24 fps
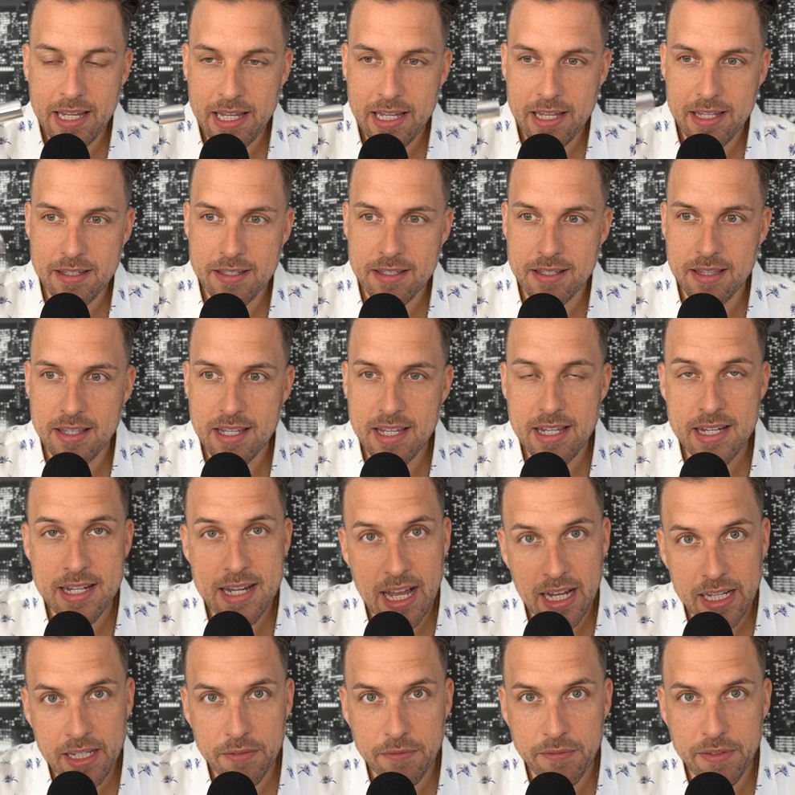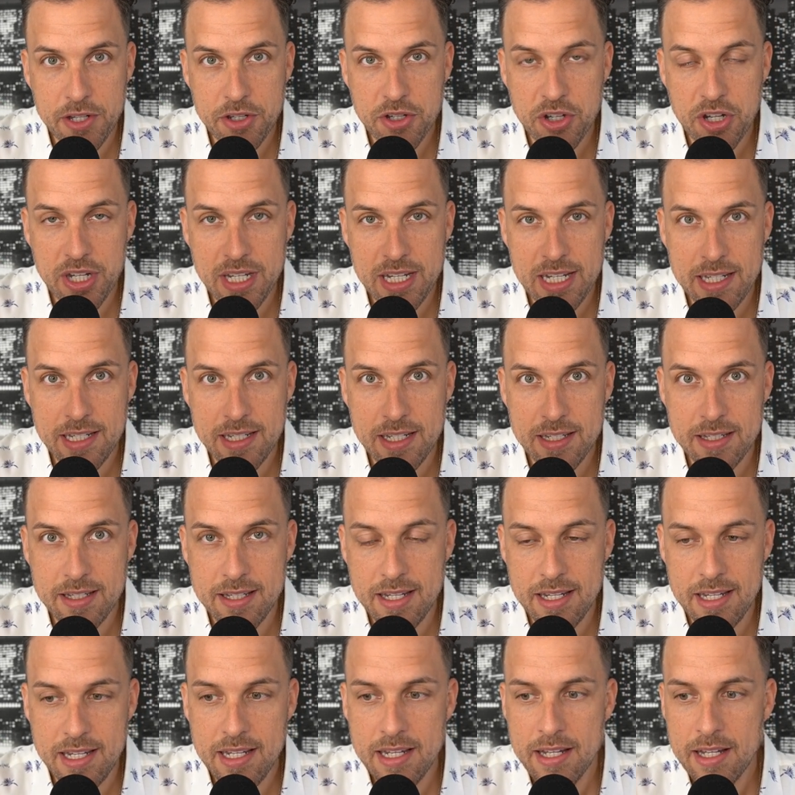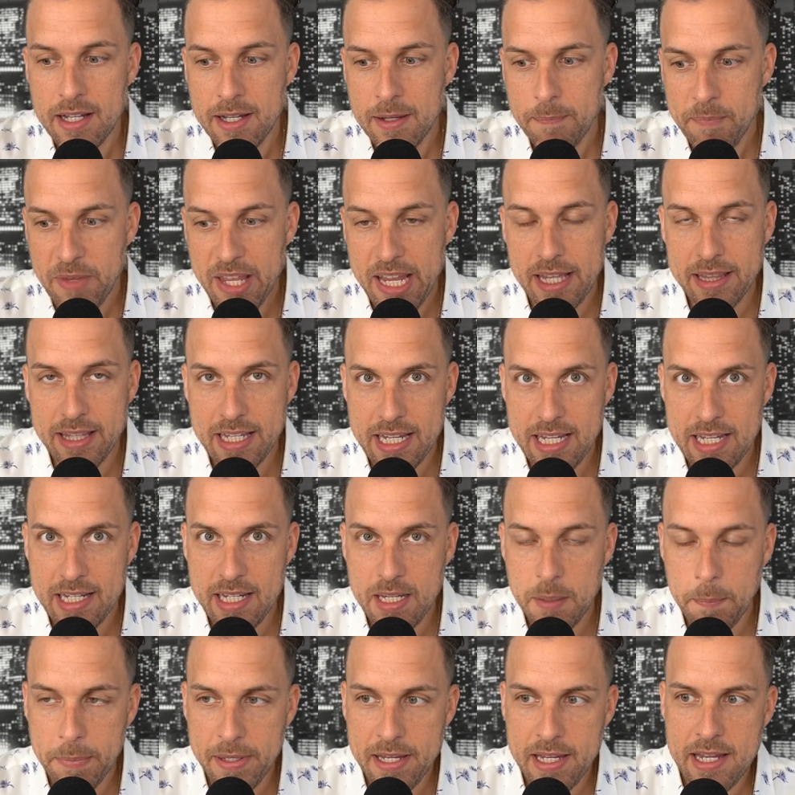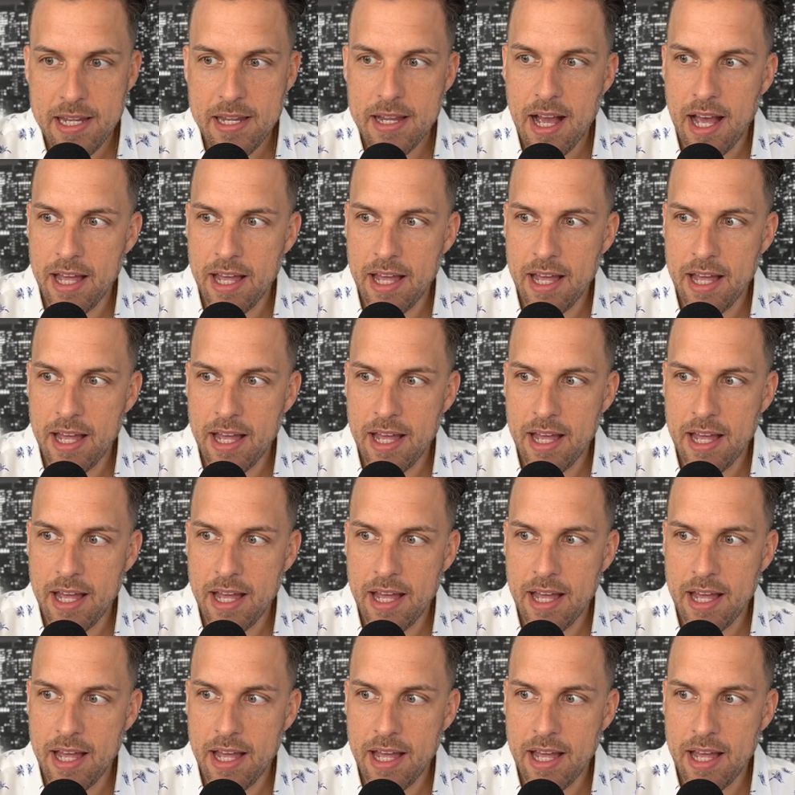is the night vision EDT and the EDP.